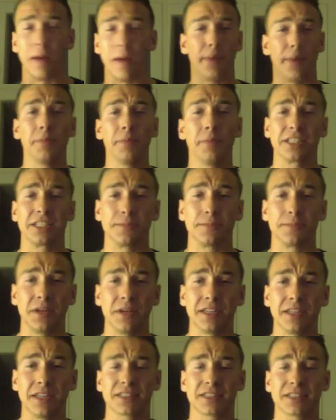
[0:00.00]
public
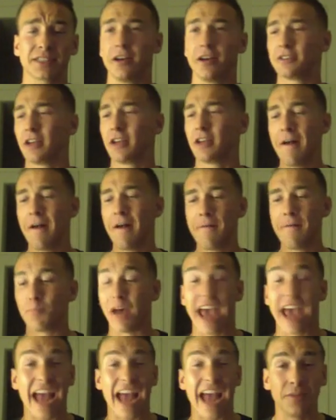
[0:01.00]
speaking skills, my
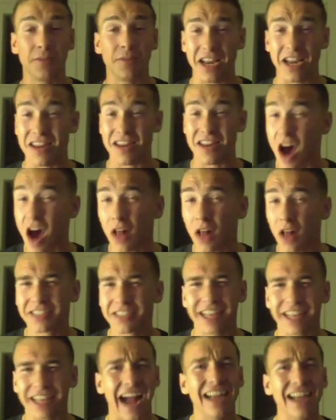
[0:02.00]
knowledge.
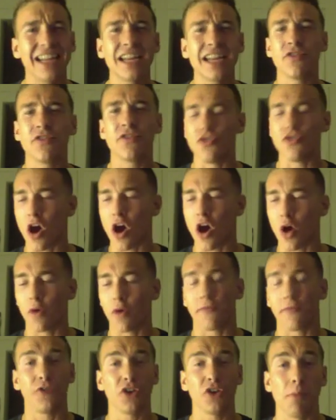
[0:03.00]
Like I didn't even know
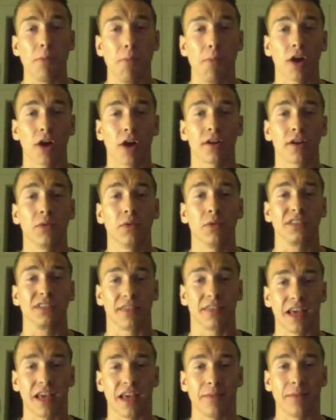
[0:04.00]
affiliate marketing was a
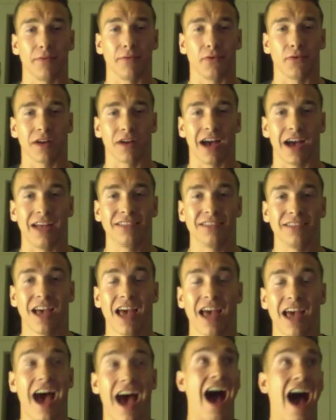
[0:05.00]
thing before, guys.
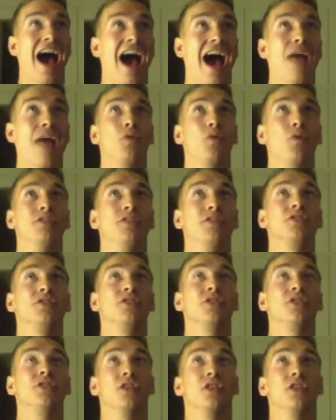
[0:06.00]
I was
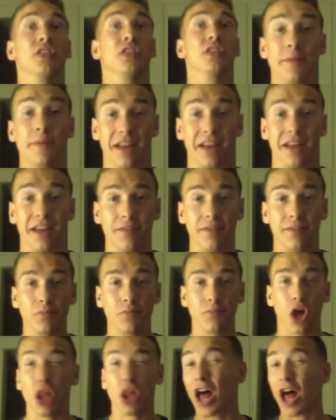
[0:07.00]
limited.
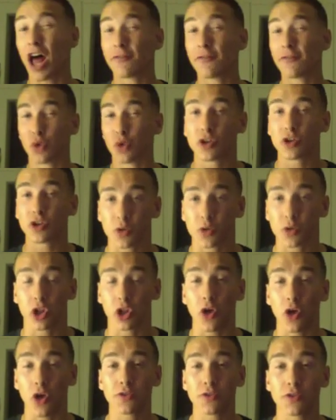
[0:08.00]
A lot of doors were
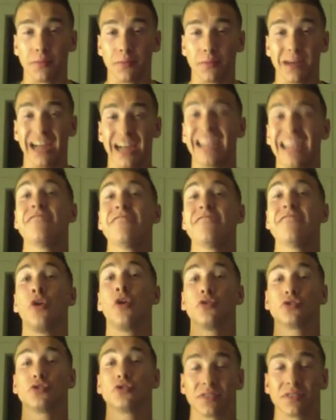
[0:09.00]
closed for me. I didn't even know
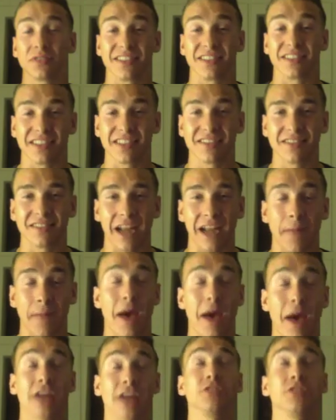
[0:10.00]
those doors existed. And
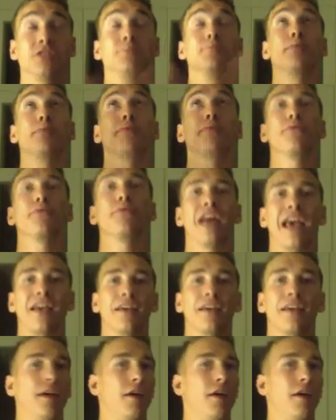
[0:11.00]
Pat just like,